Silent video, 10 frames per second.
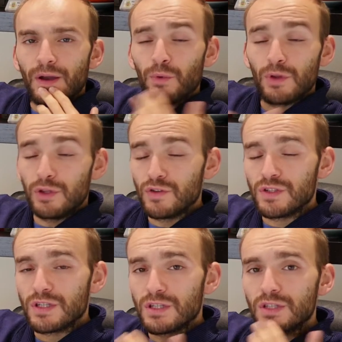I will
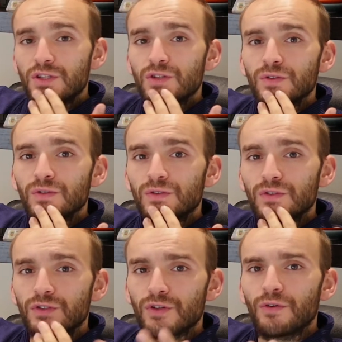use it
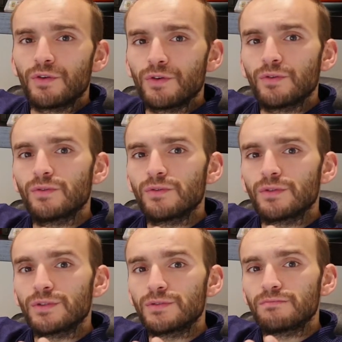to show you
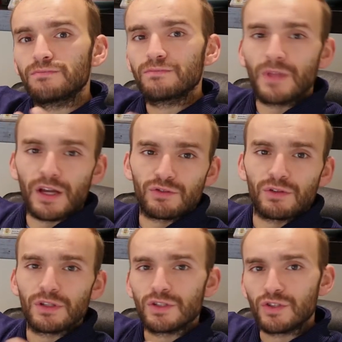
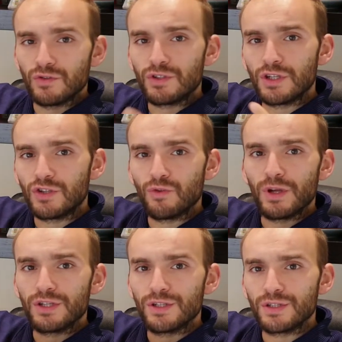actually two
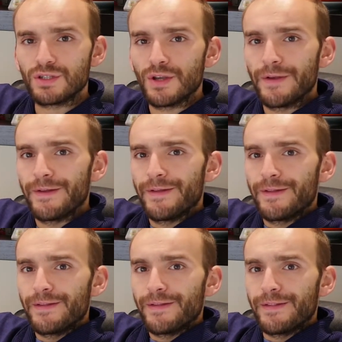situations.
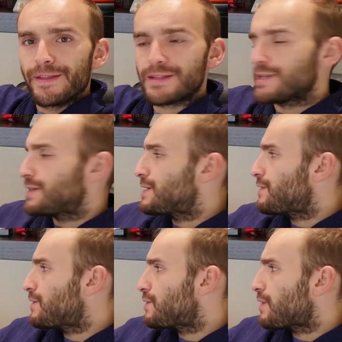Let's see,
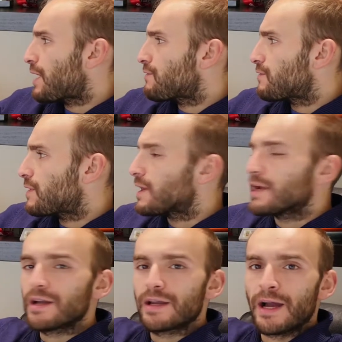you have
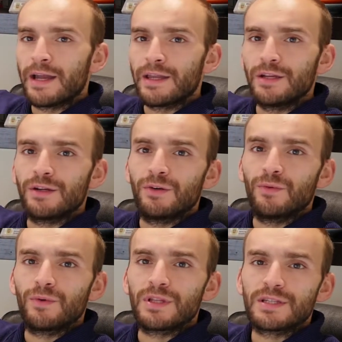a guy
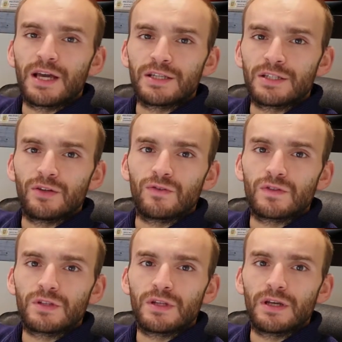here with his eyes
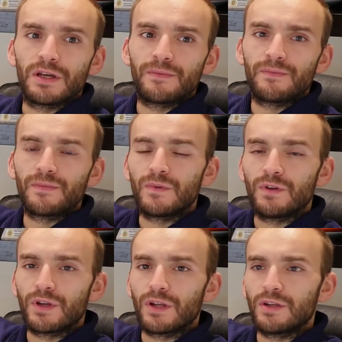closed.
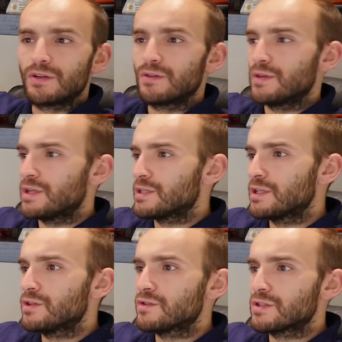You can
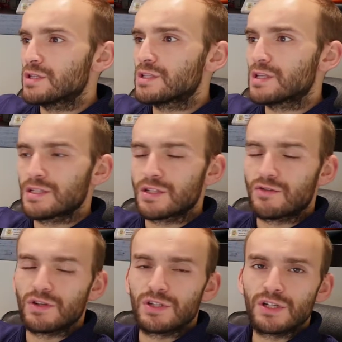easily use this as
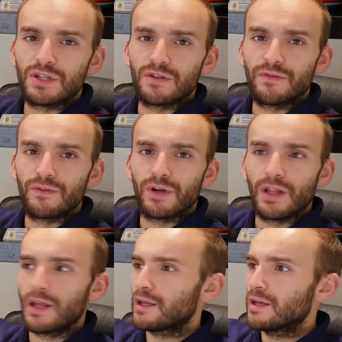a transition
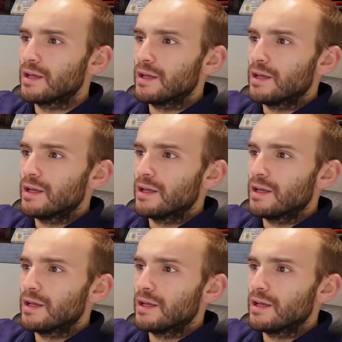for like